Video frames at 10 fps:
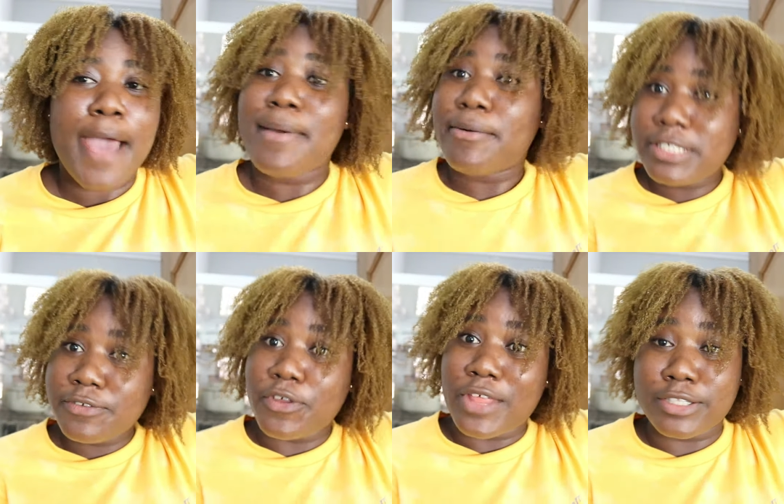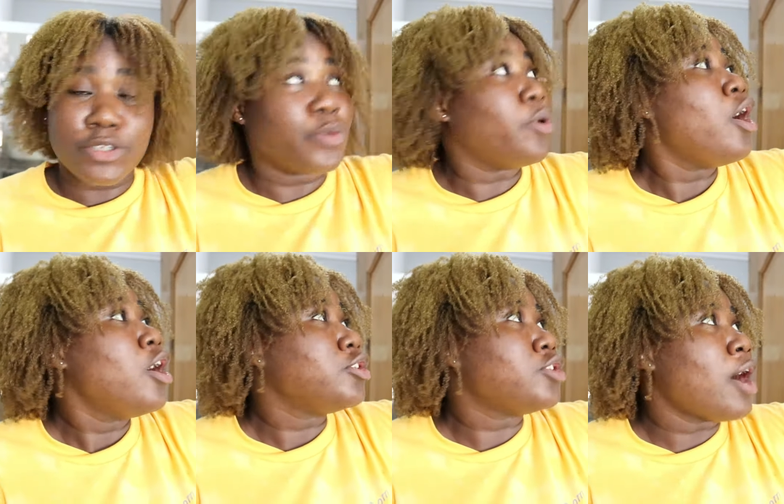and we're waiting for that to go.
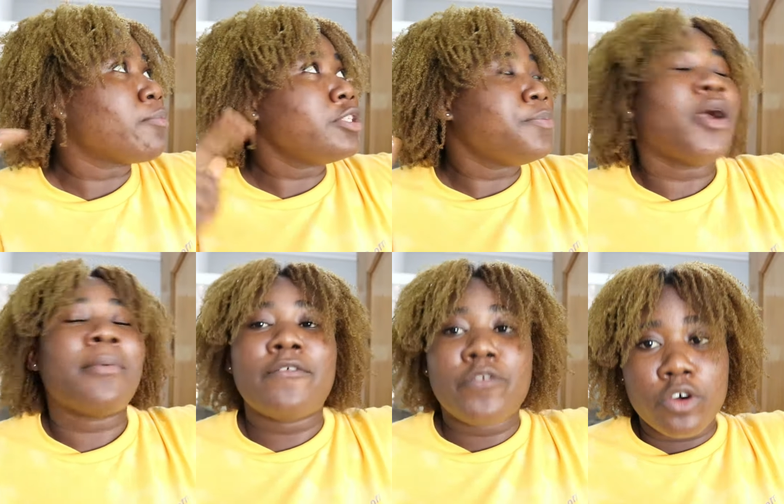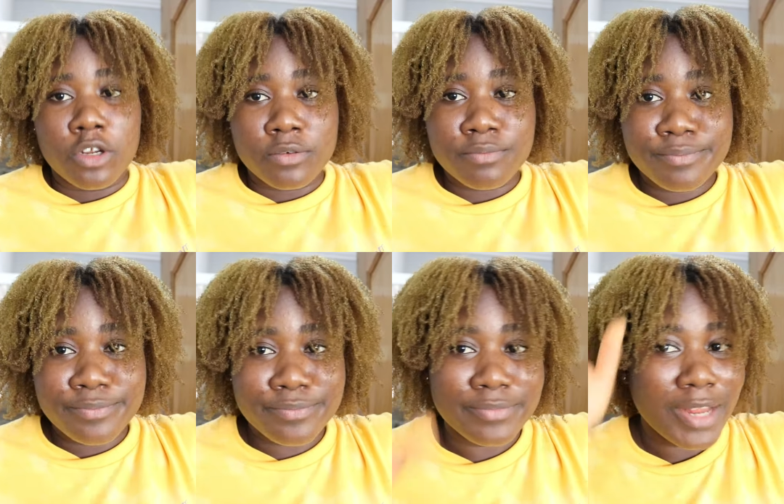So I'm going to be on my phone
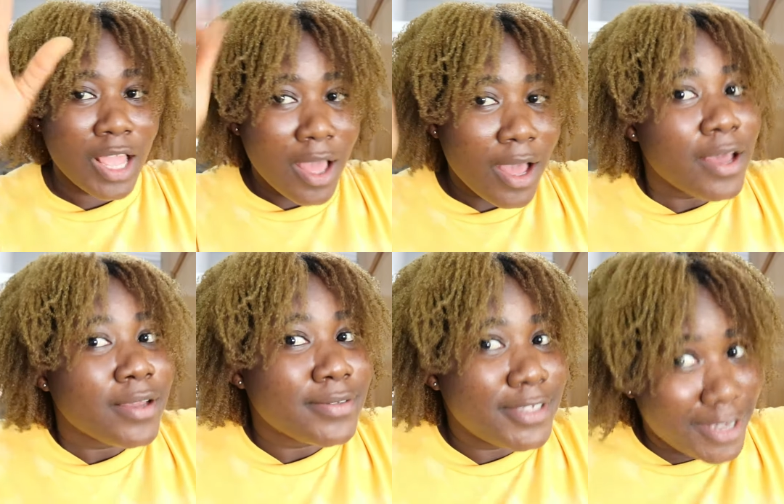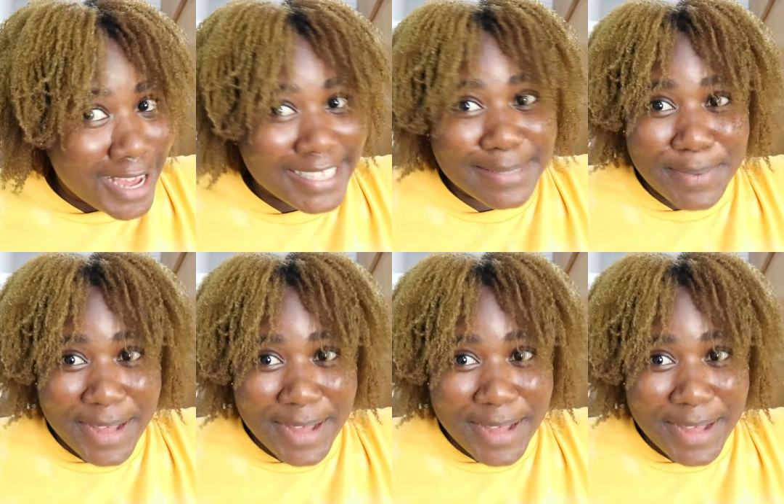you guys